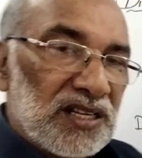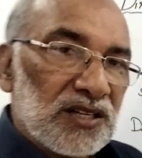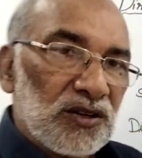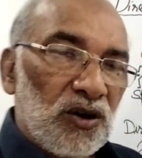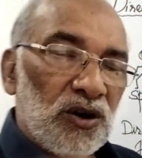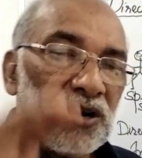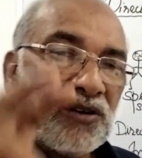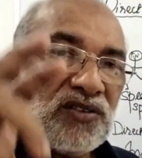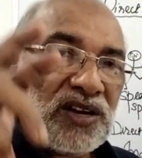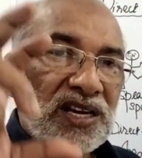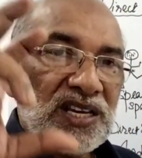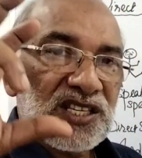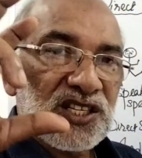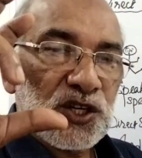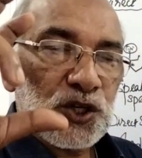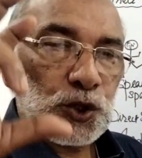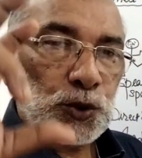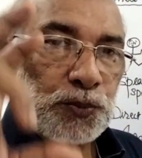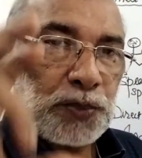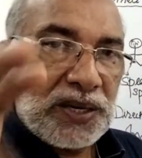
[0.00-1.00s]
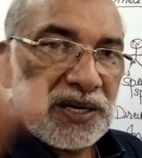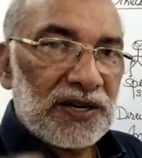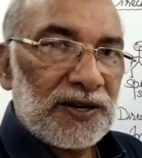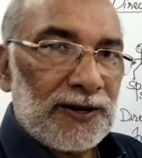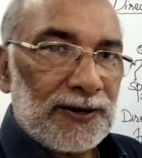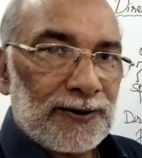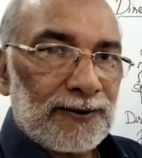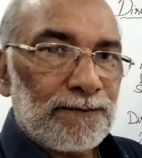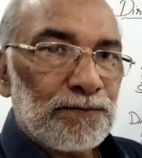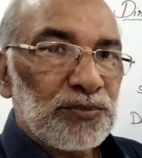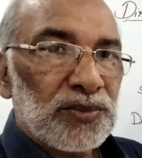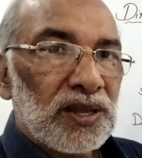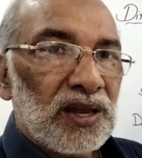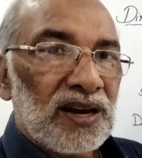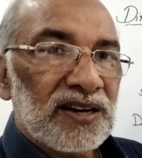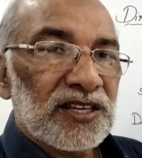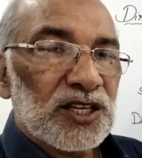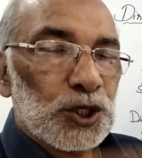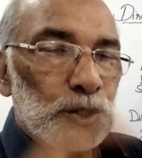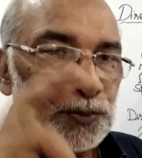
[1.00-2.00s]
is always a speaker,
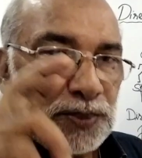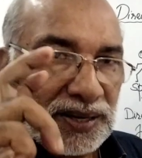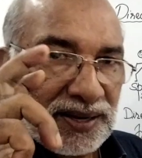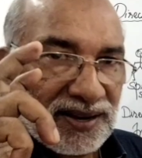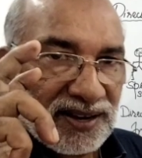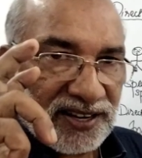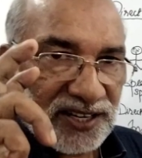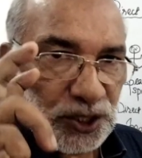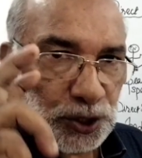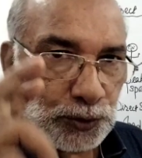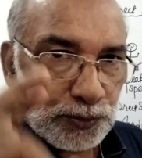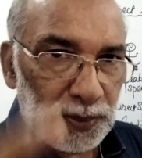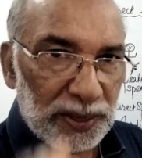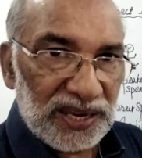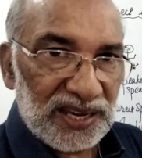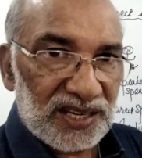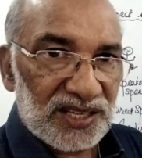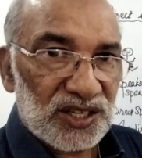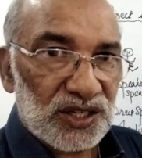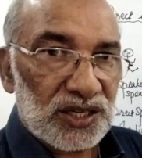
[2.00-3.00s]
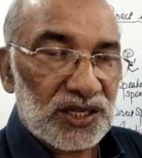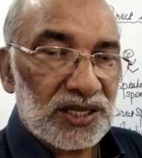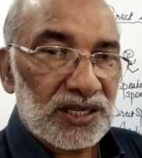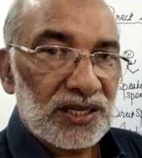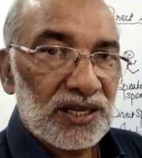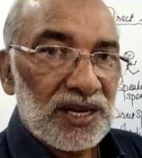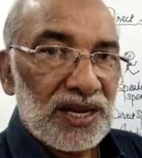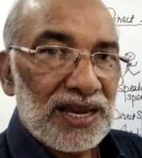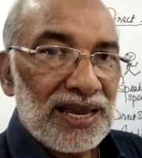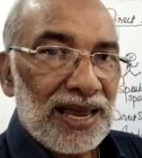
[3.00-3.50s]
and the speaker speaks.